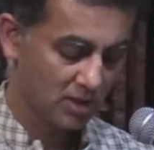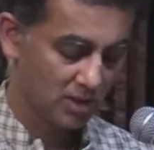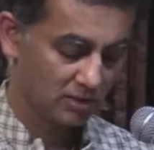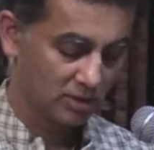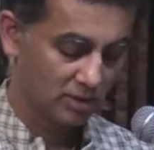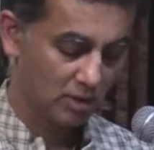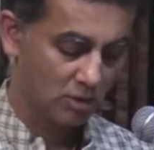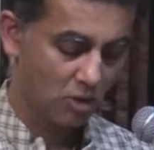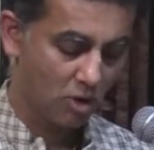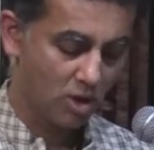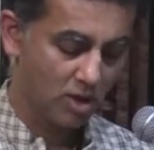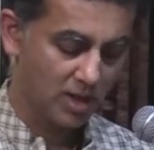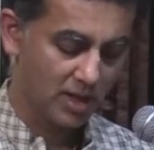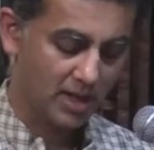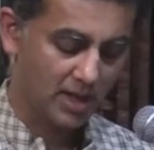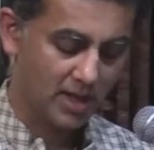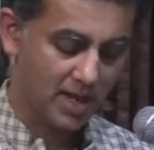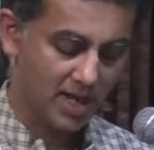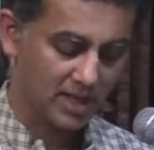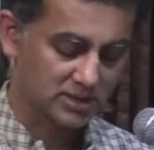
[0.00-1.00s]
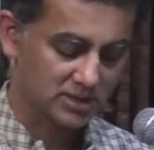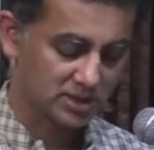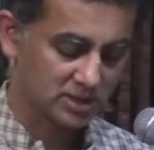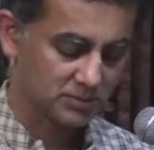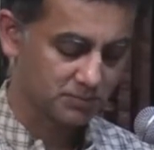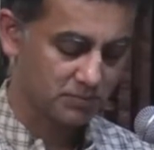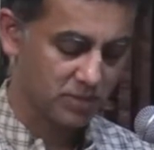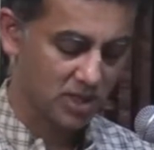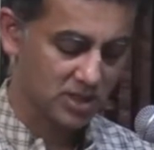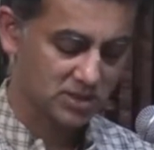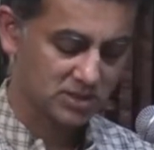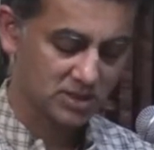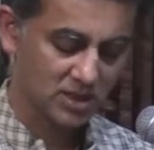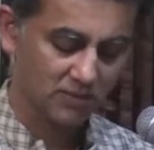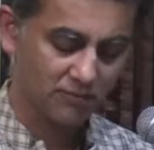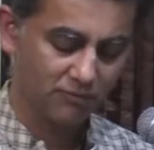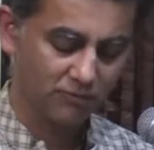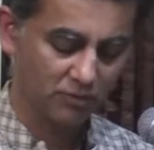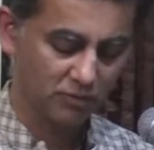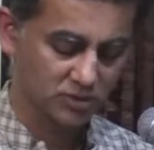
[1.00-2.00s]
The Lord enacts his
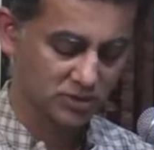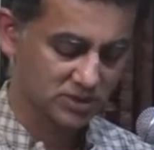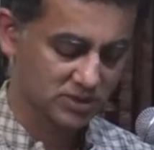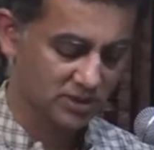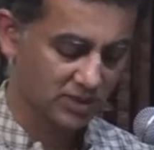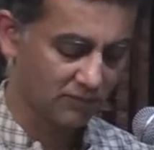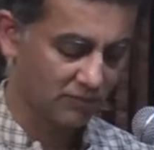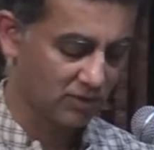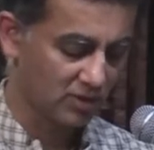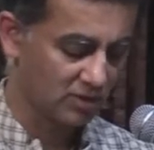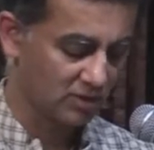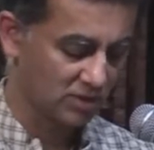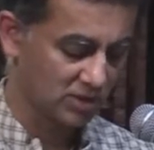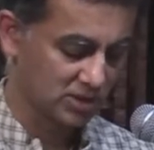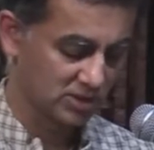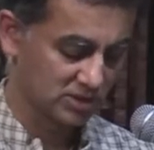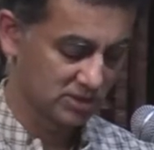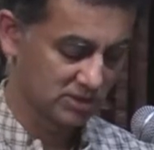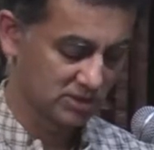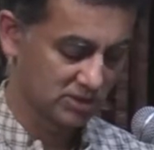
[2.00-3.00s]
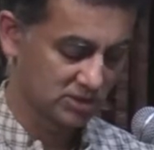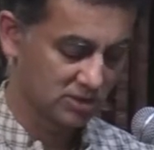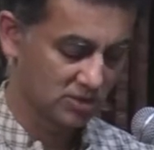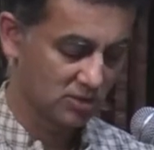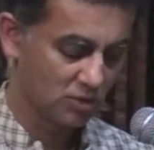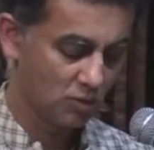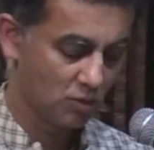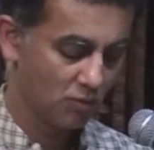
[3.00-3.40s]
pastime for several reasons.